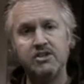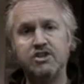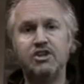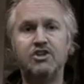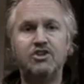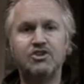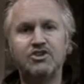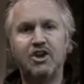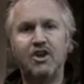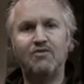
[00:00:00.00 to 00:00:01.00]
so you can use your
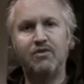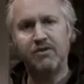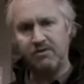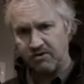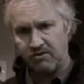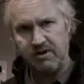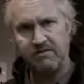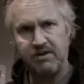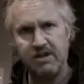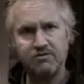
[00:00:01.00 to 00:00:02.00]
stove with the correct
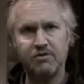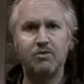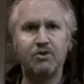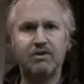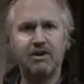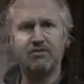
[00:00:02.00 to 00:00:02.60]
fittings and the water running